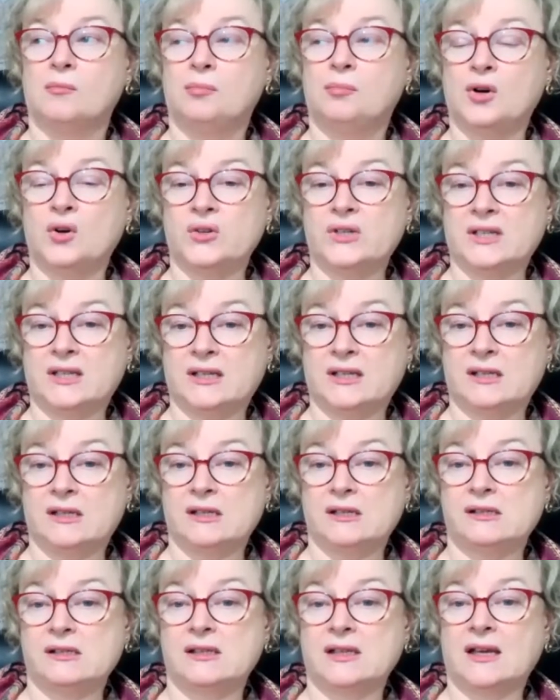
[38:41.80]

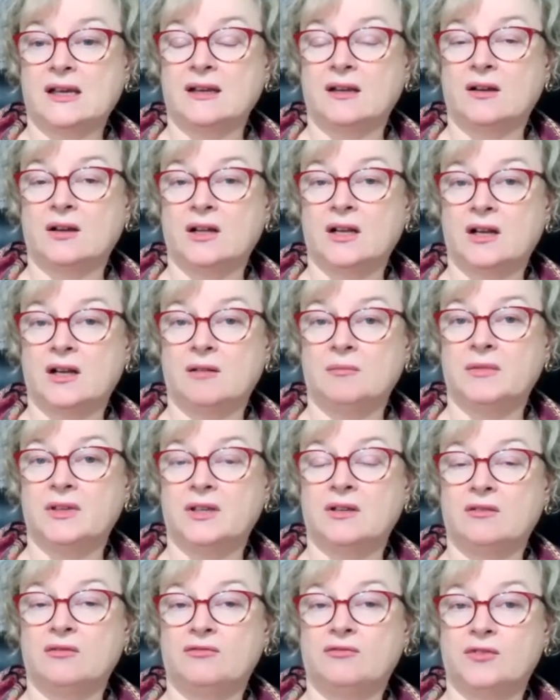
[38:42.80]
bodies that are
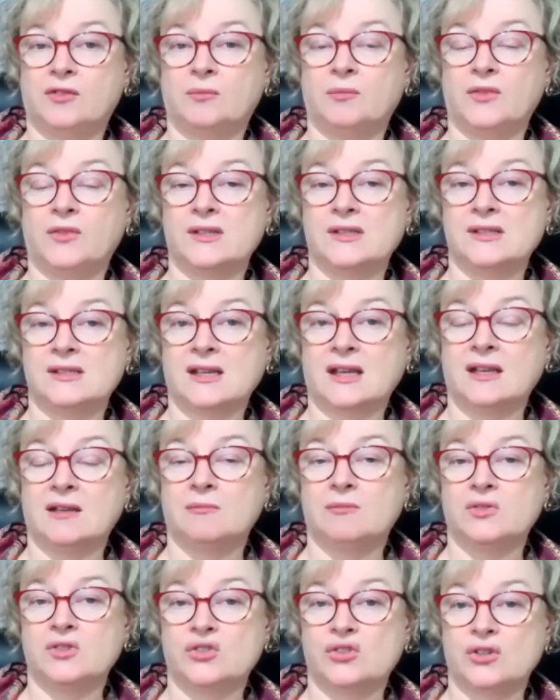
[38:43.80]
coming from the
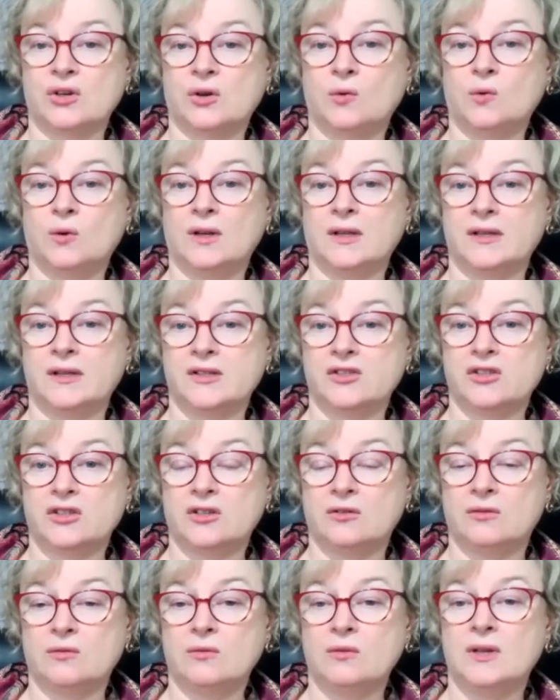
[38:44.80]
same soul as
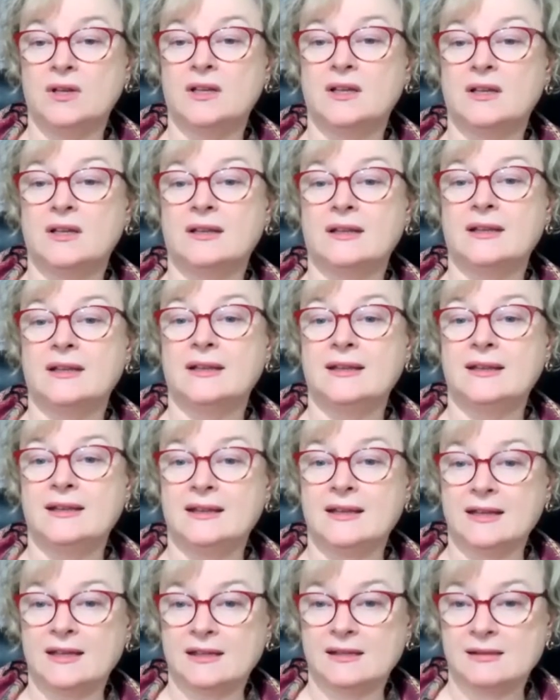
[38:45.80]
you?
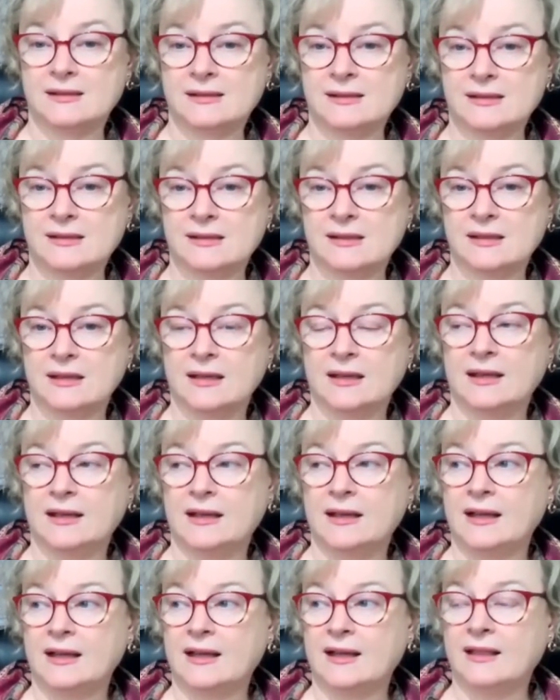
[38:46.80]
Yes.
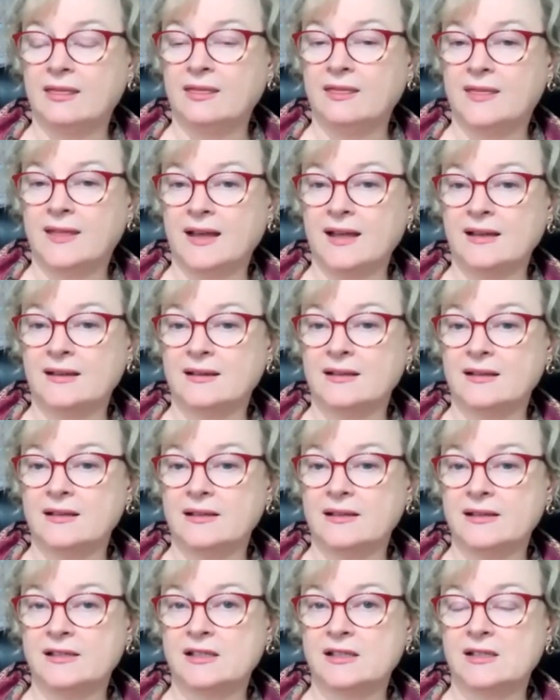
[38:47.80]
And that
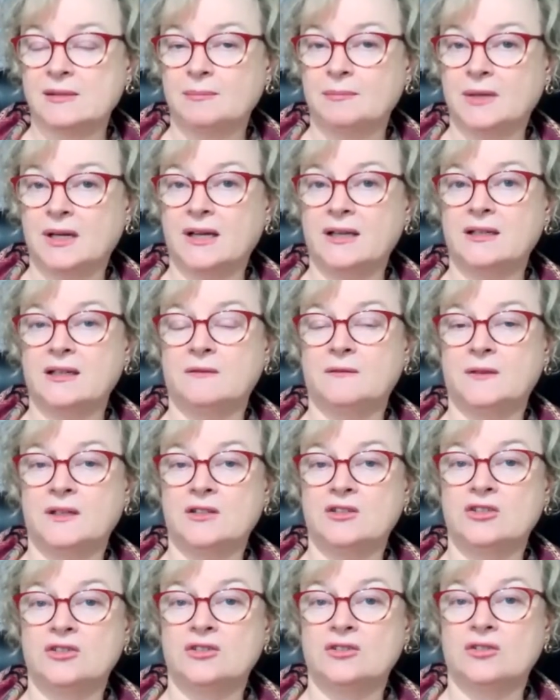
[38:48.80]
is my
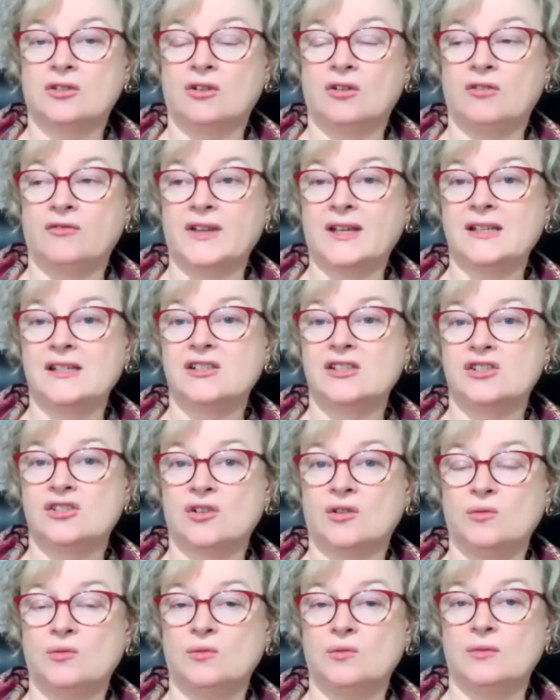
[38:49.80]
definition of a
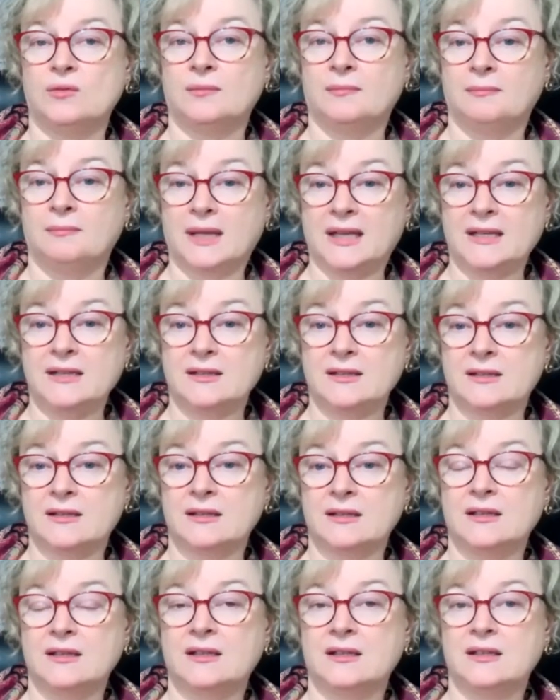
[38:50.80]
soul mate.
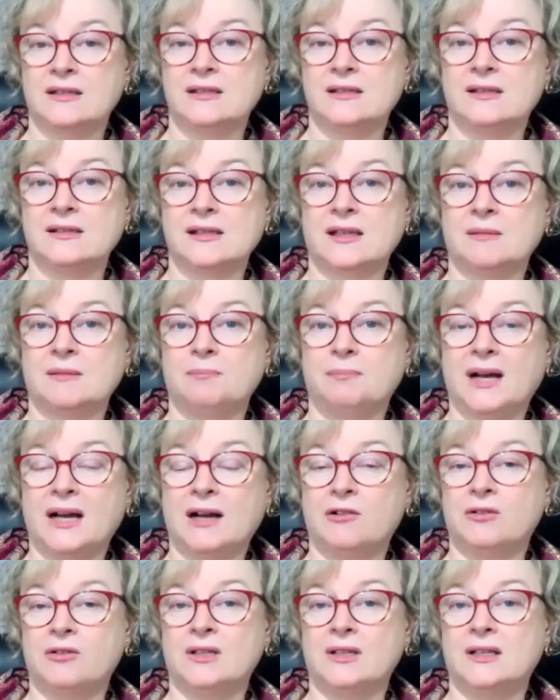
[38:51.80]
It is a
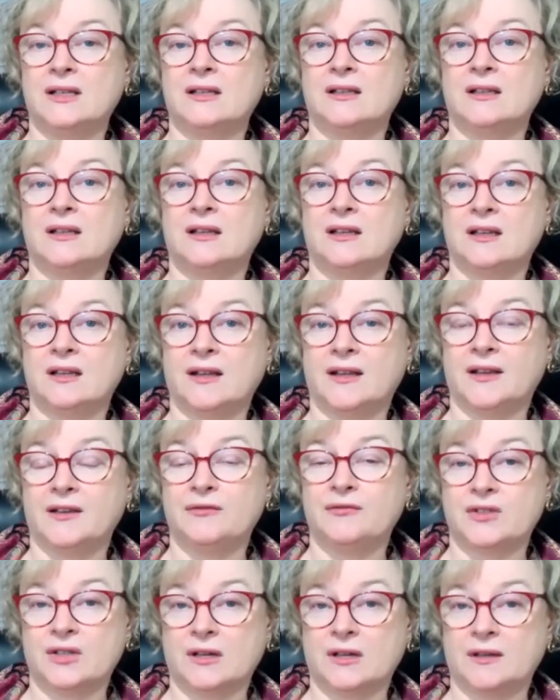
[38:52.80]
parallel
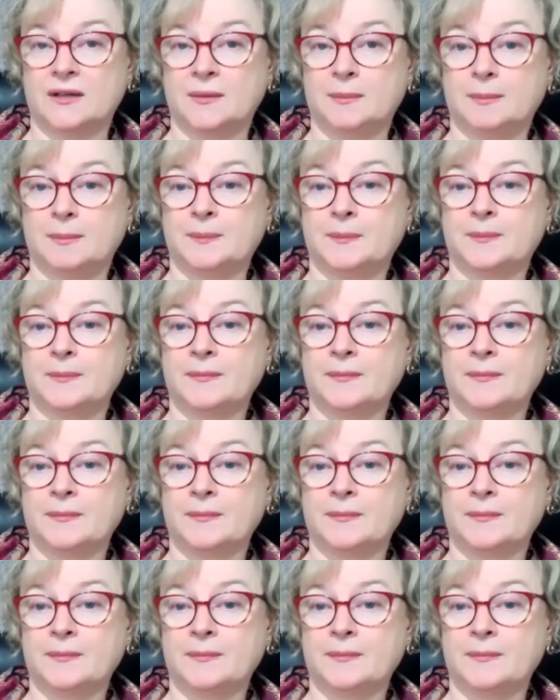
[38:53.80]
lifetime.